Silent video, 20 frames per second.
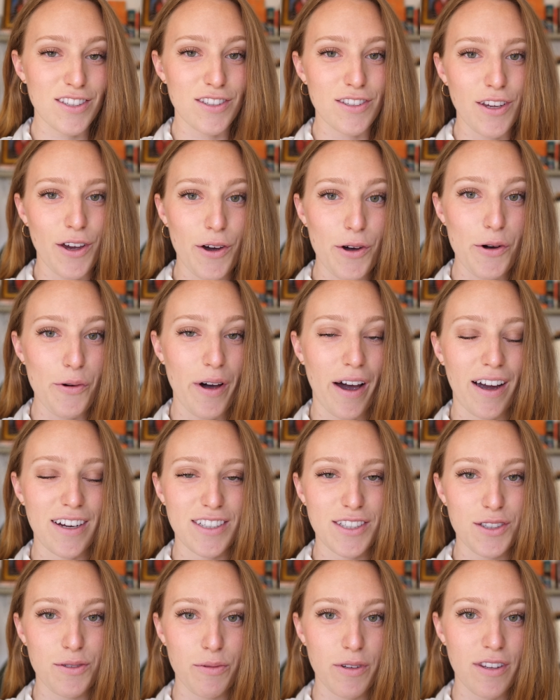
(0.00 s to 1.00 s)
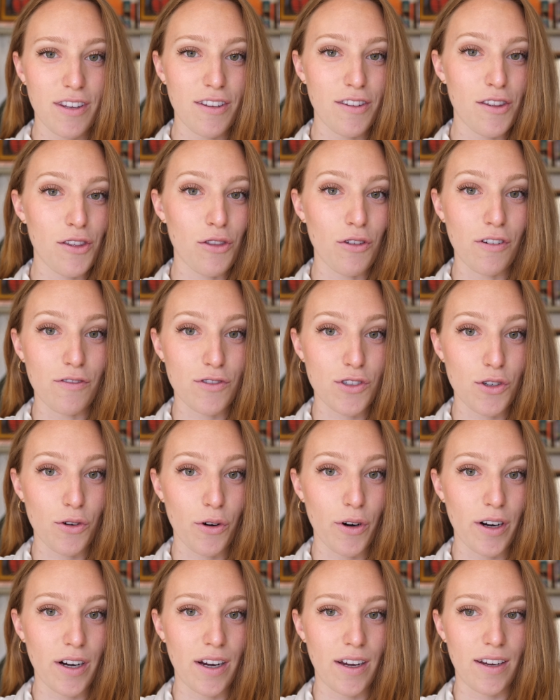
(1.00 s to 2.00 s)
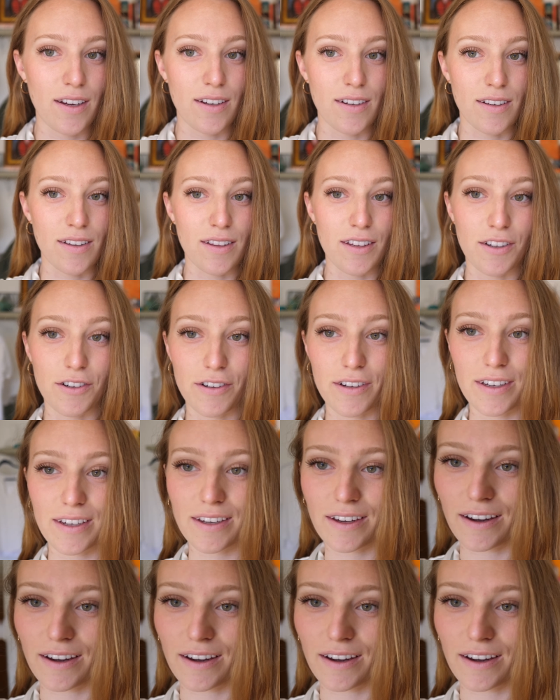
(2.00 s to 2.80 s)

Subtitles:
So I just went to the thrift store and literally